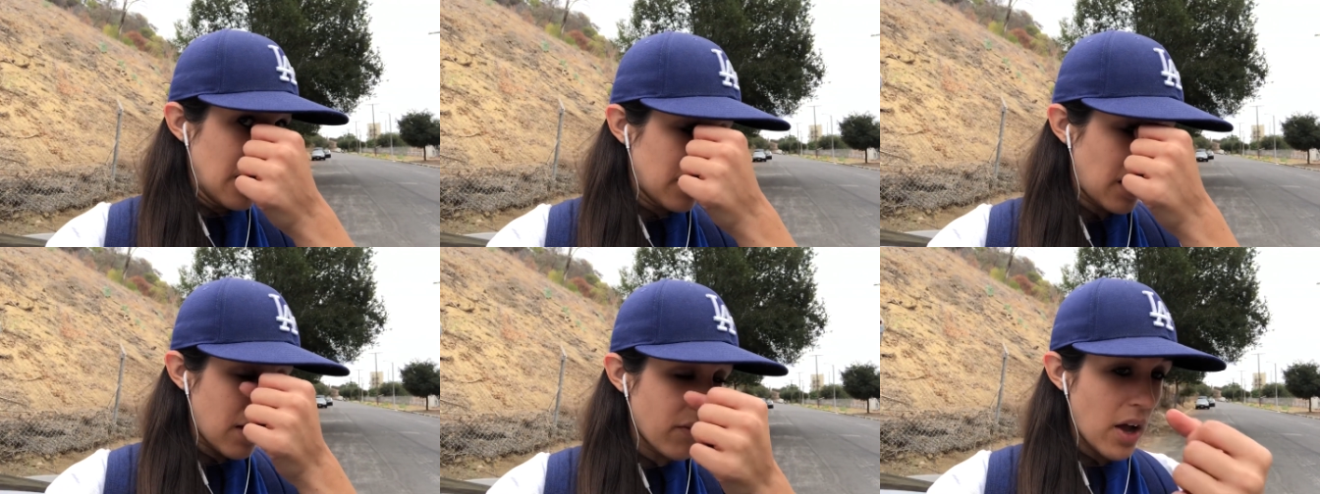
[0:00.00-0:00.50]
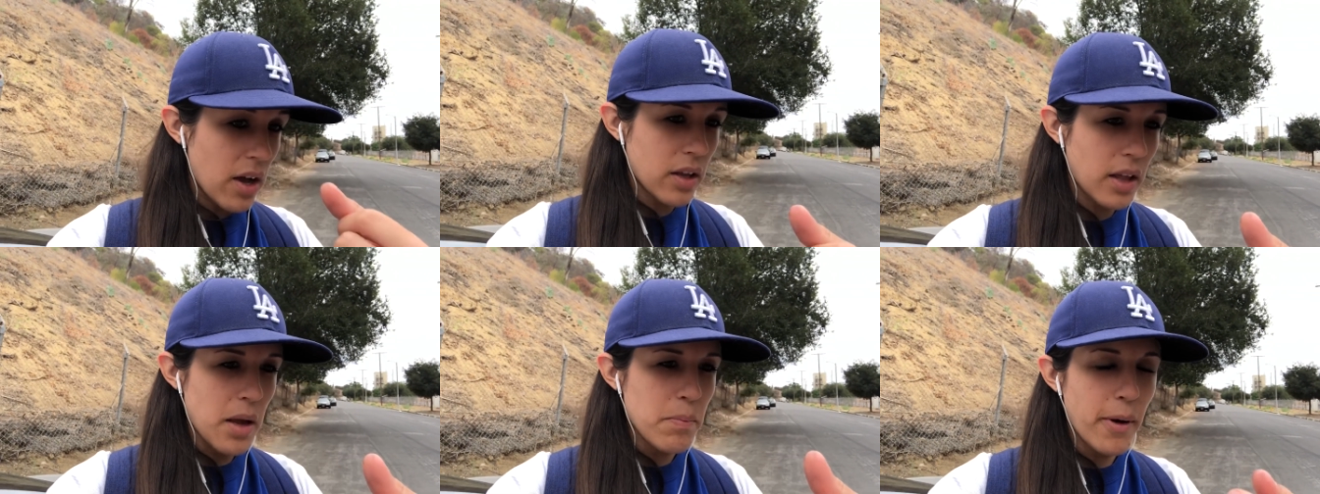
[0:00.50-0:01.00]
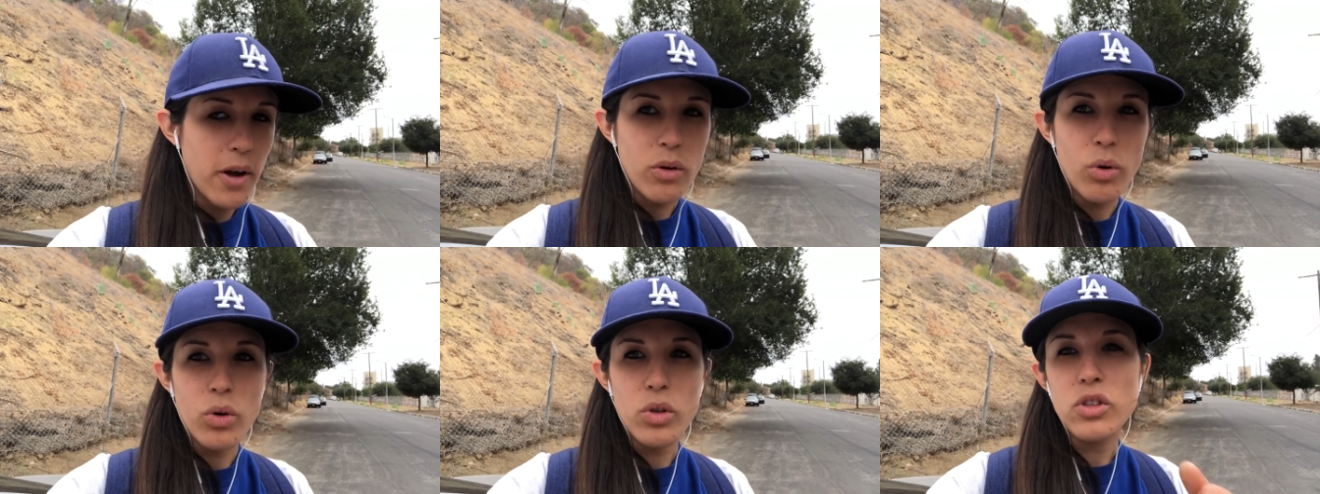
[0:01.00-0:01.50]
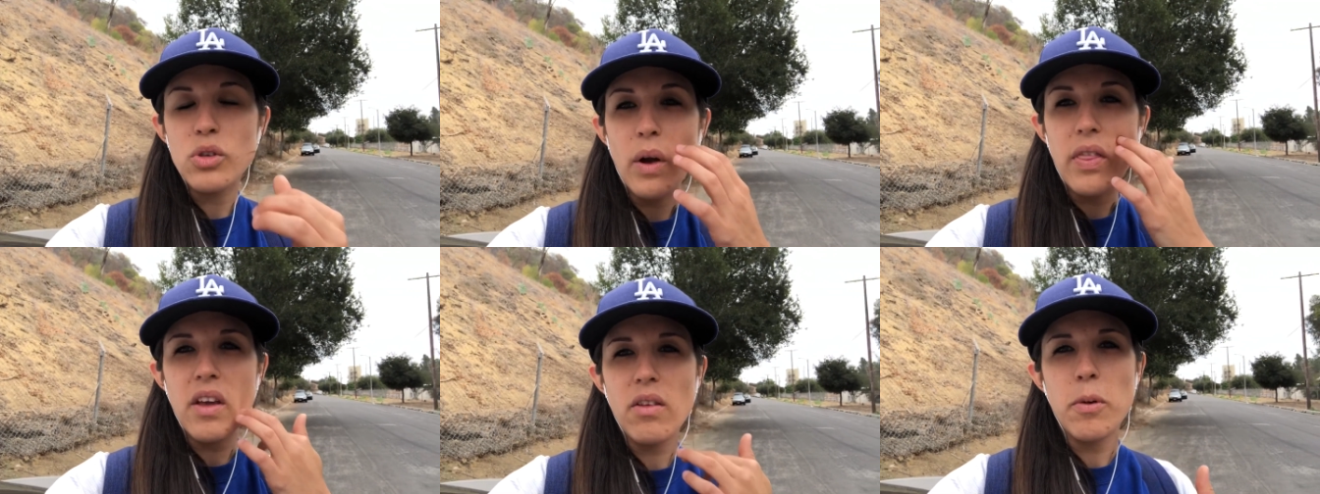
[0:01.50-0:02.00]
they've got Clay Buchholz, who I
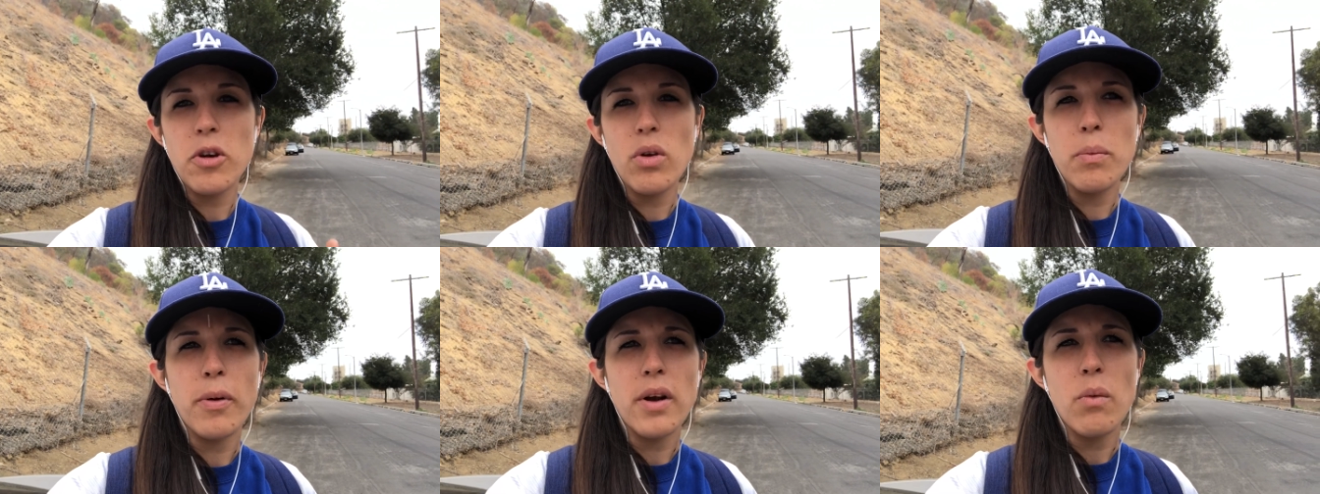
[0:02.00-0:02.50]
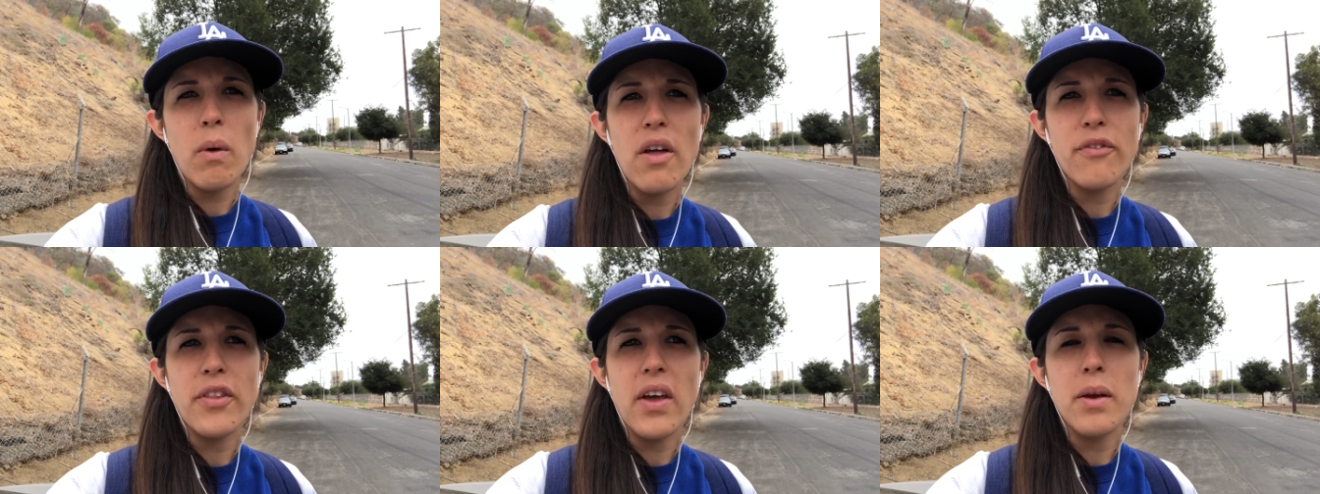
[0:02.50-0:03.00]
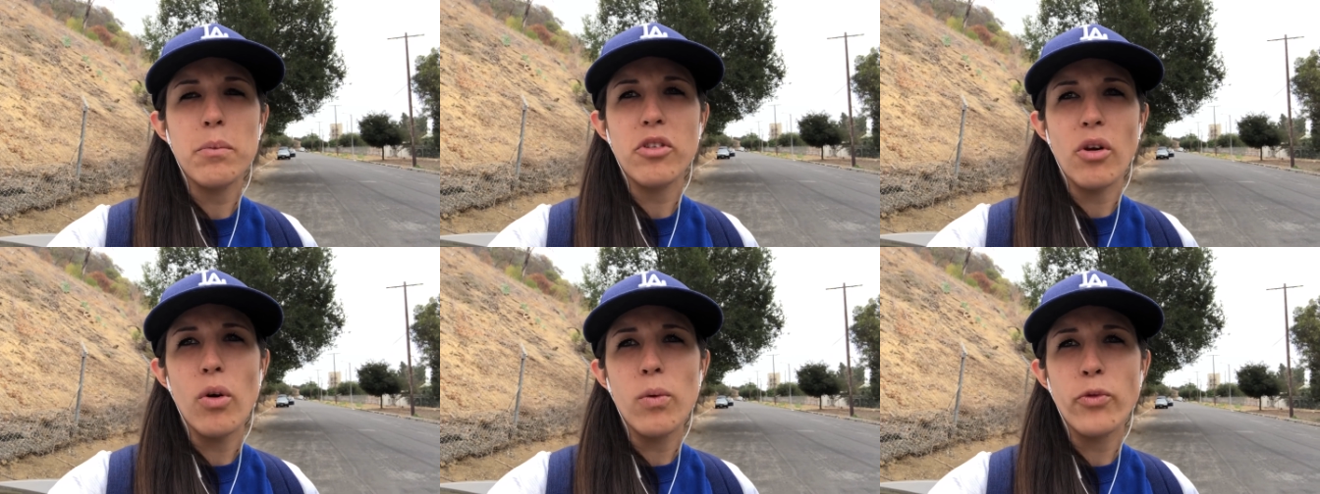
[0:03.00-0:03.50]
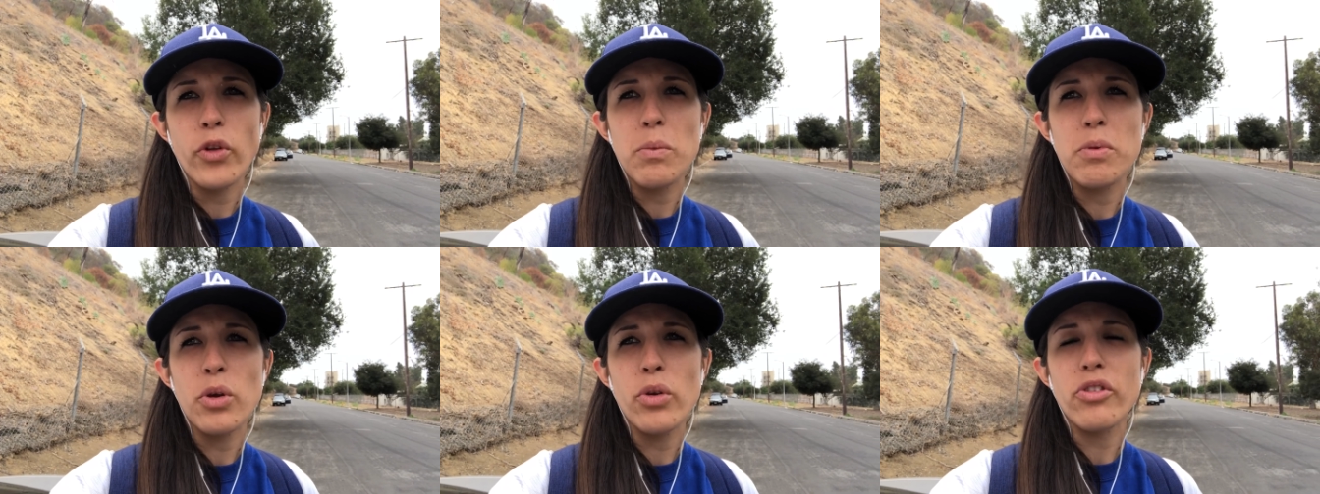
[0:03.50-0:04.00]
think's been doing pretty well for them. So hopefully
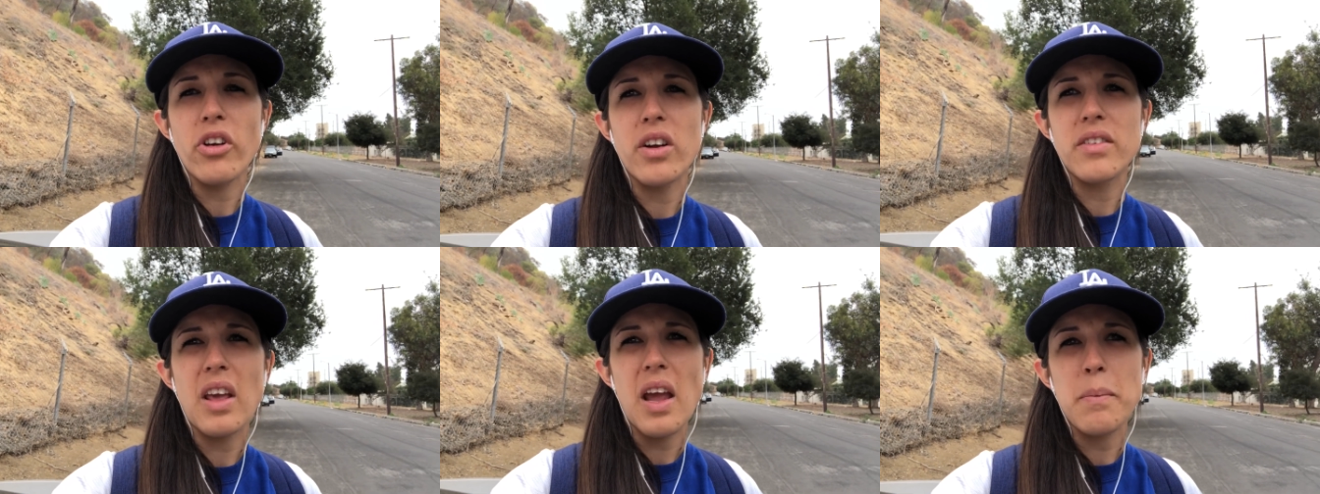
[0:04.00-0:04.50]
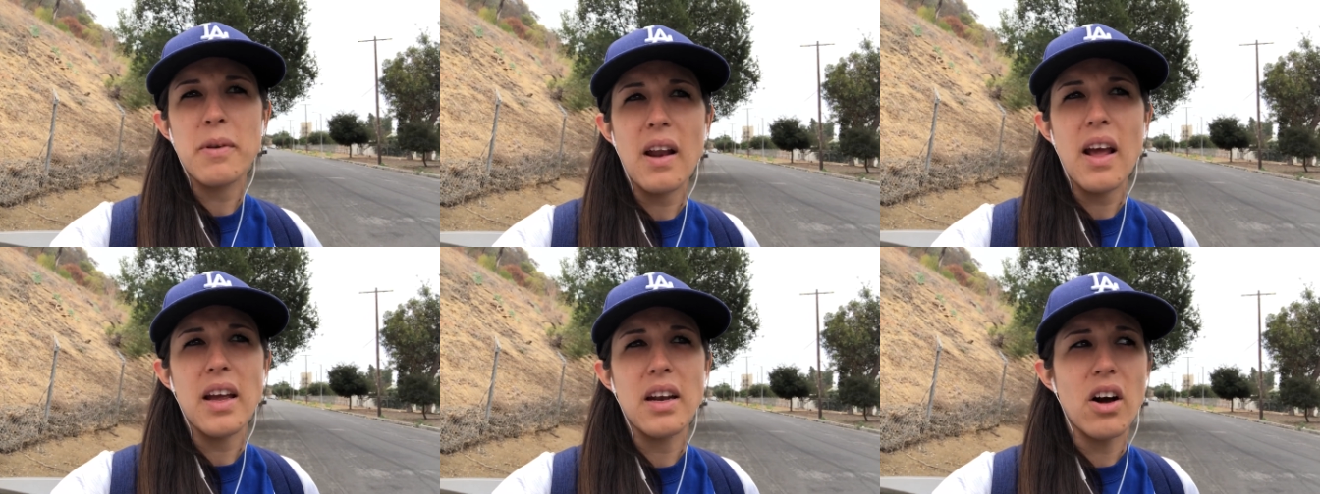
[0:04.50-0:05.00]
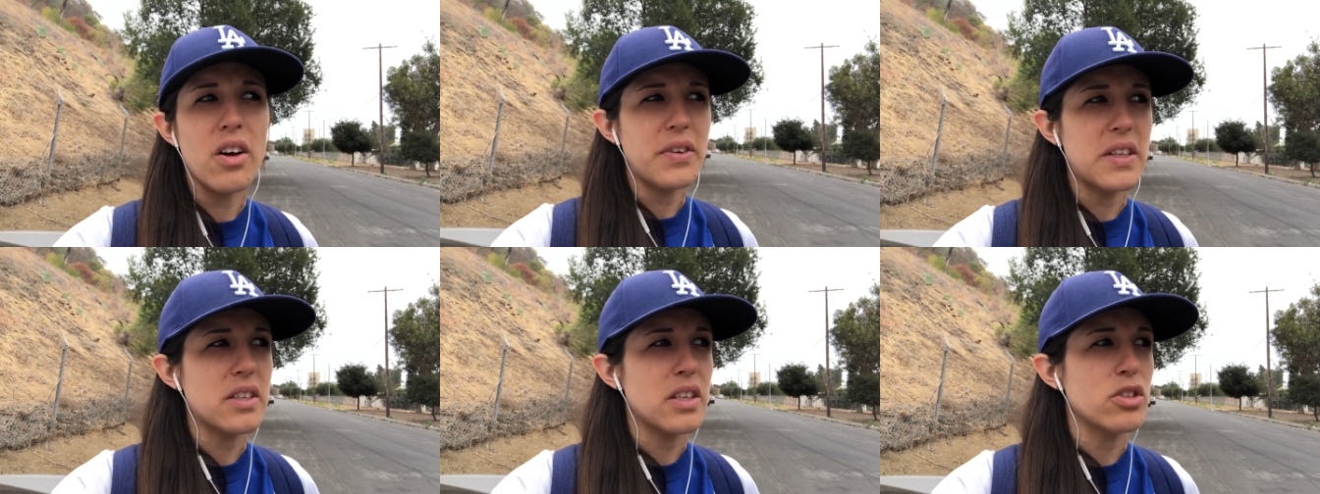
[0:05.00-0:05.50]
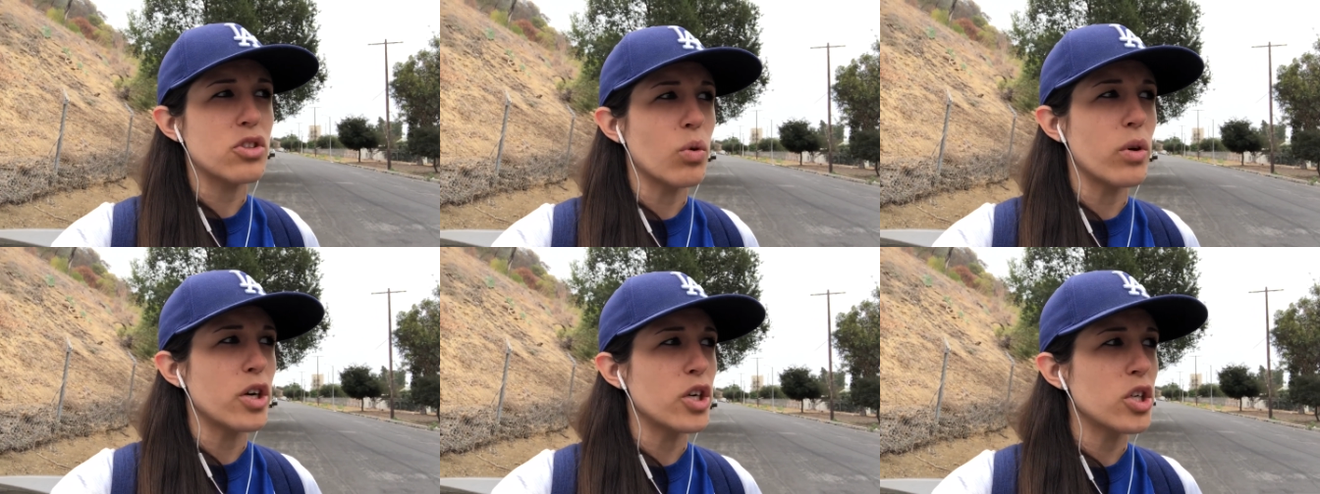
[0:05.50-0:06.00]
Buehler's on his game today and offense can
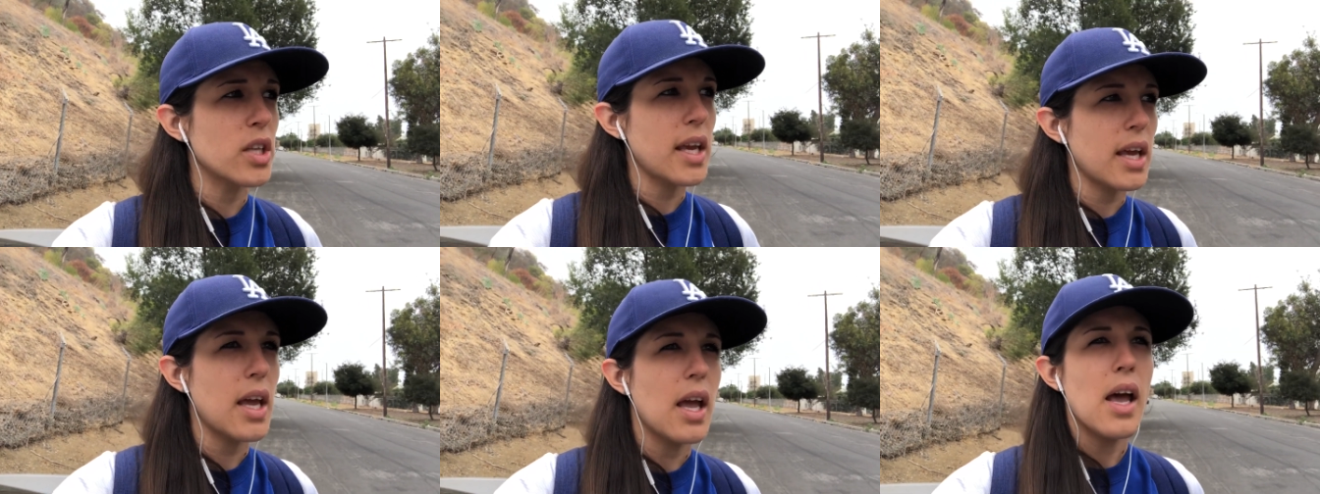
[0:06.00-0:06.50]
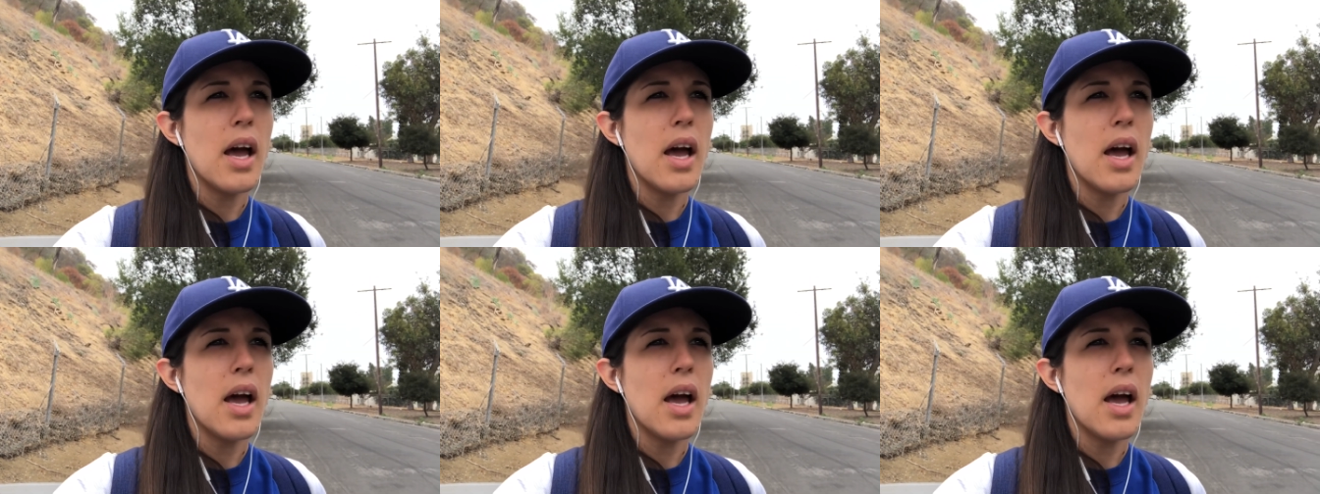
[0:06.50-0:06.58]
score early.